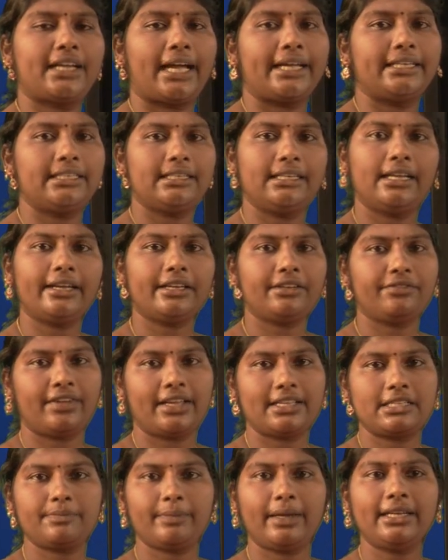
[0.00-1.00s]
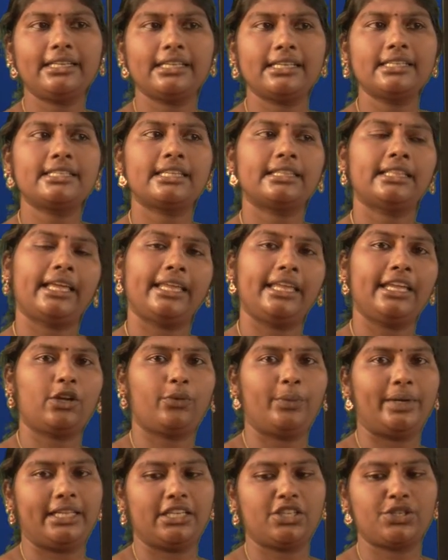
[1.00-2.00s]
titular investment is the
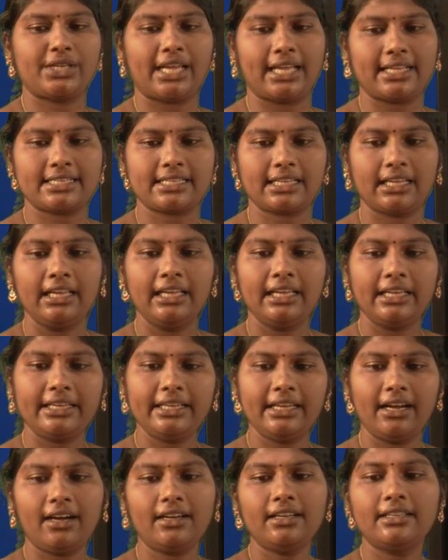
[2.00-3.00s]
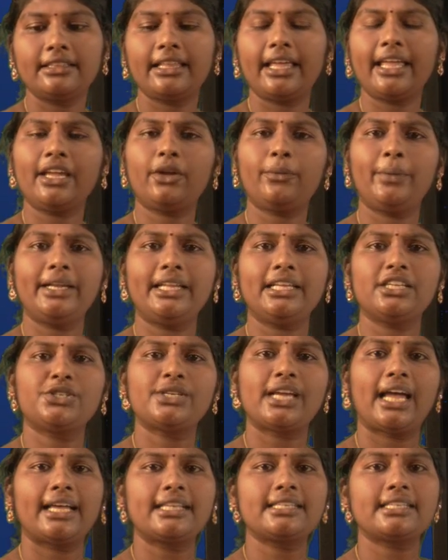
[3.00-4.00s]
equity shares. Here, the equity
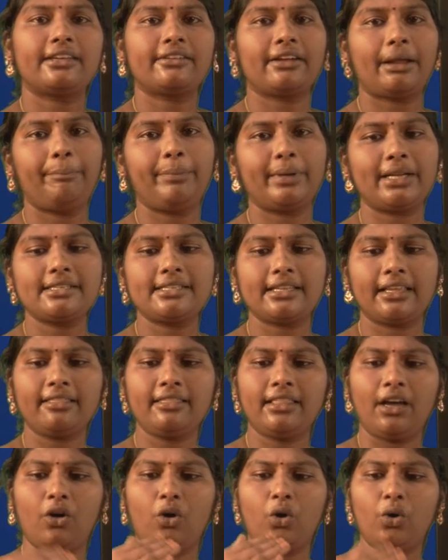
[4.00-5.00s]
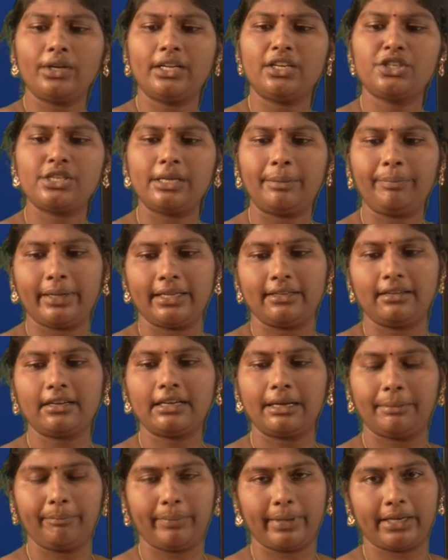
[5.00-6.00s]
shares represent the ownership in a
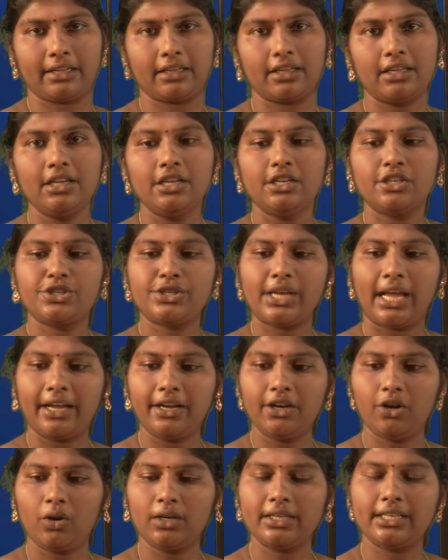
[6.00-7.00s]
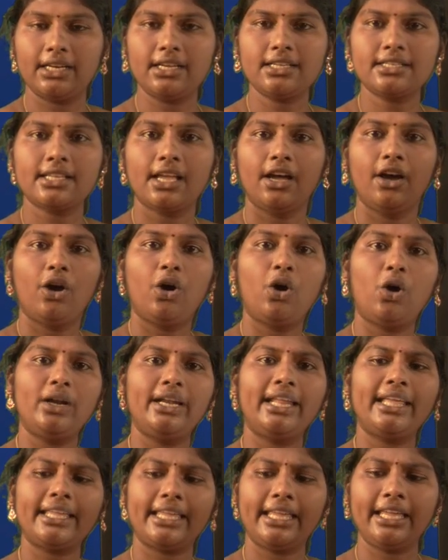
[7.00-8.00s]
company. Shareholders
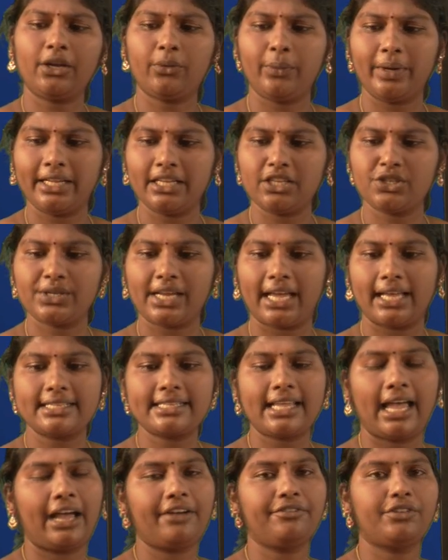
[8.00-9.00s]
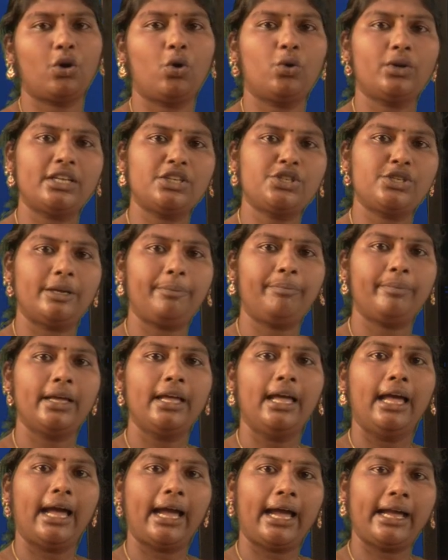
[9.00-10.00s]
holding equity shares have ownership
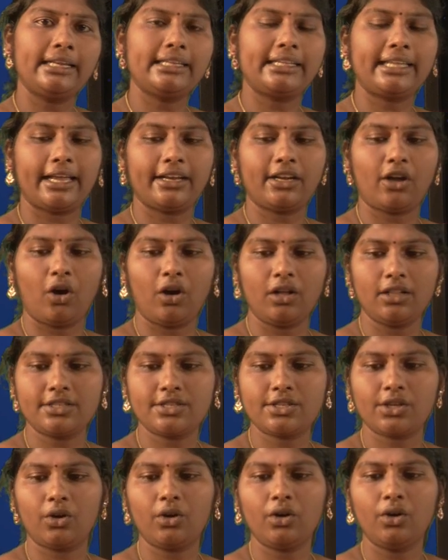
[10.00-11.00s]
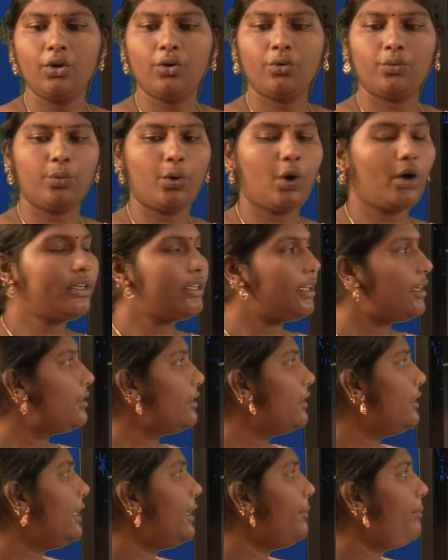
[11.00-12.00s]
and can also vote
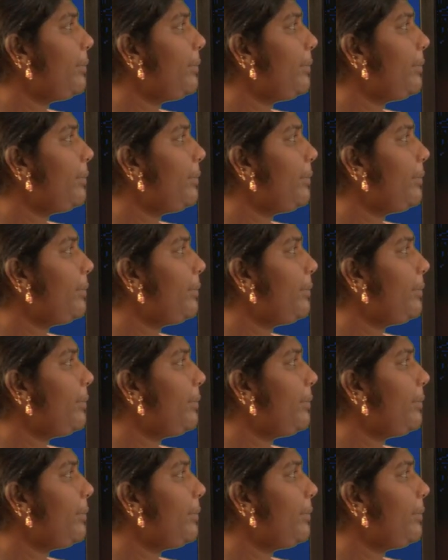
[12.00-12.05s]
in